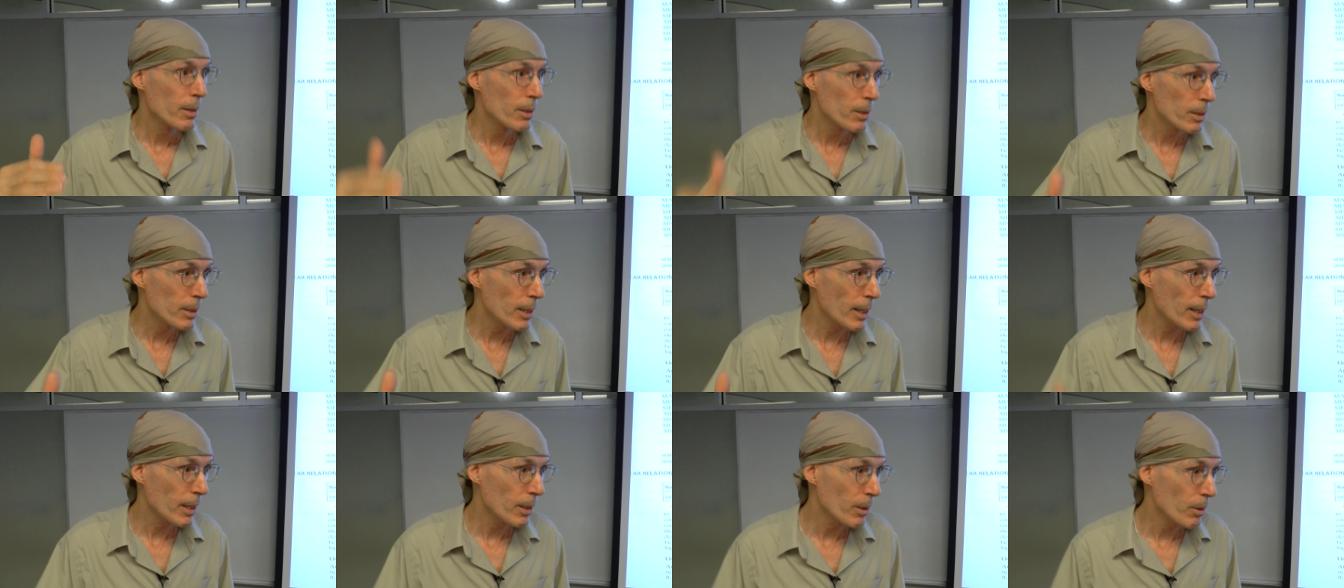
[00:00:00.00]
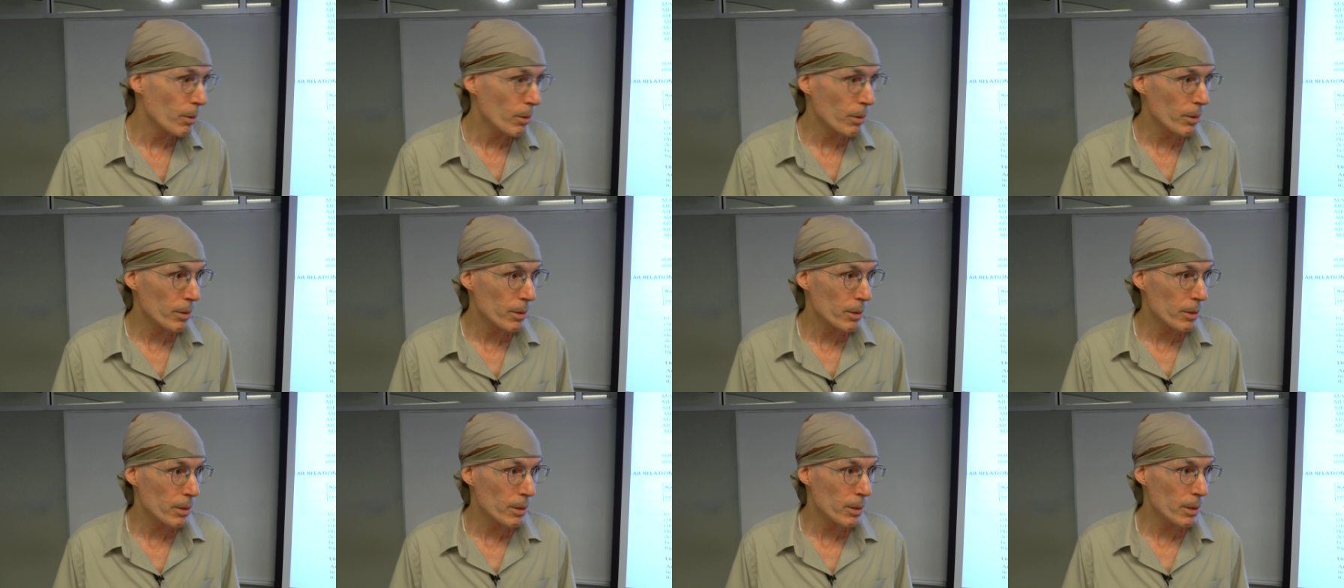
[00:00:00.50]
second
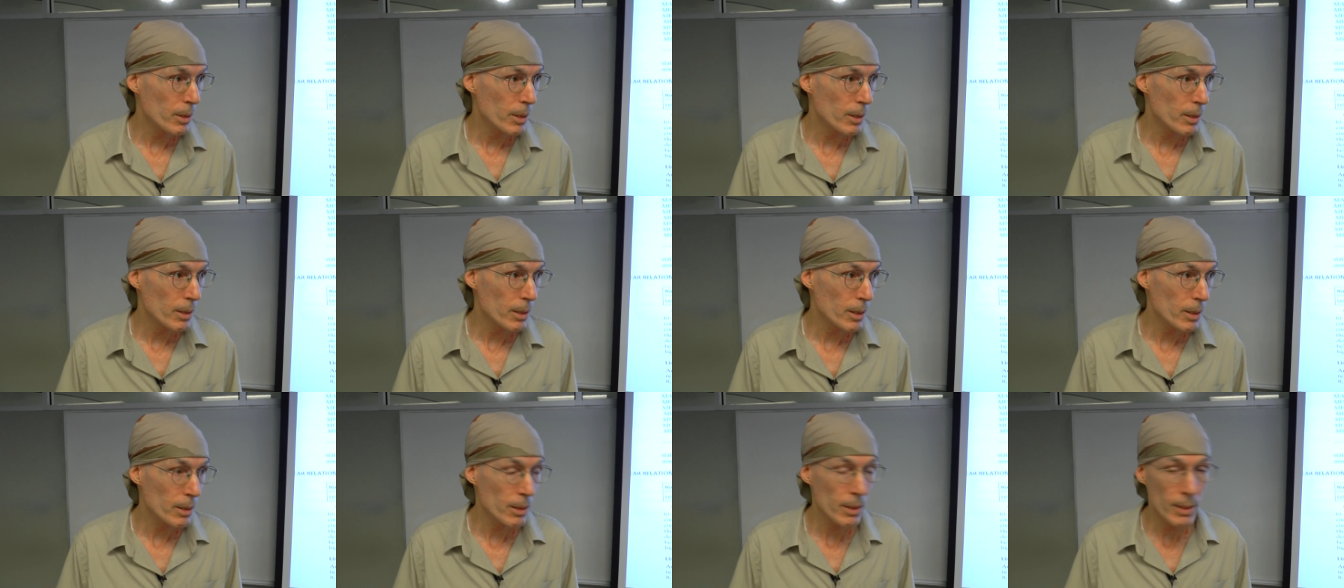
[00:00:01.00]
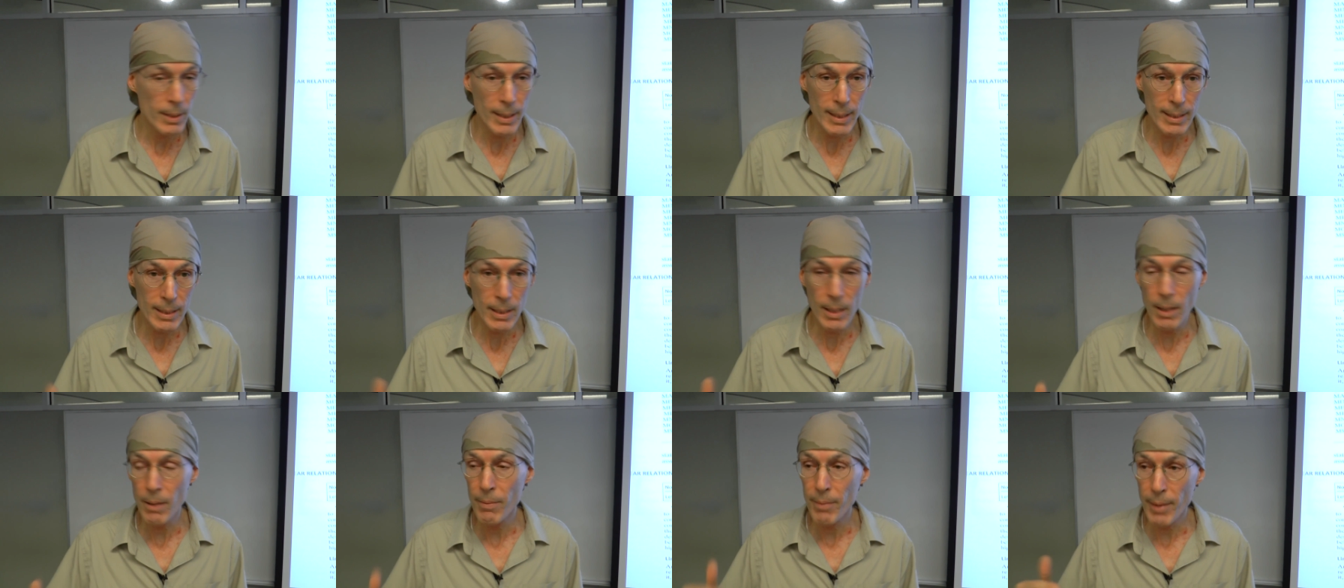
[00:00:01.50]
course in statistics. It
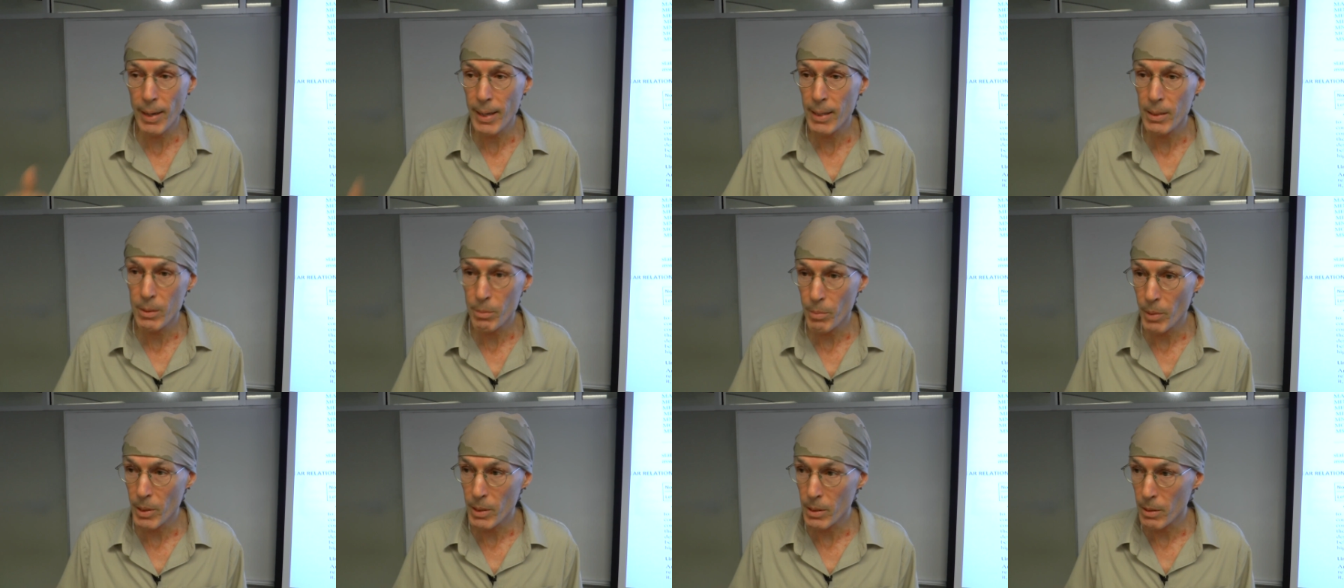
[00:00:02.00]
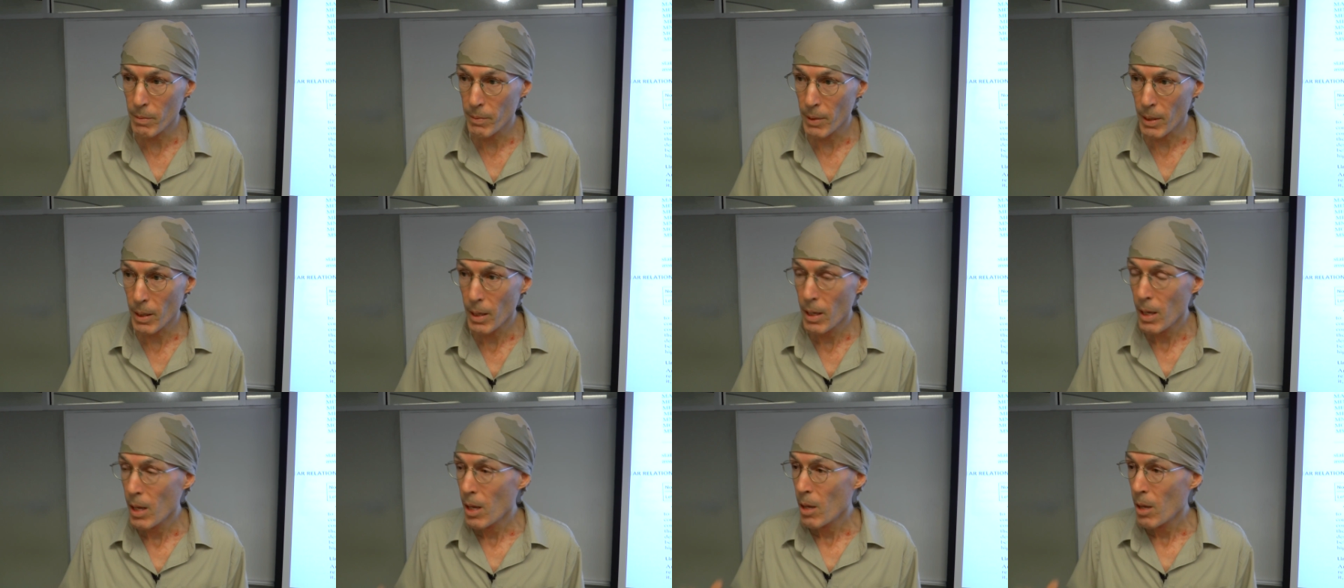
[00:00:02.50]
doesn't cover as much of it,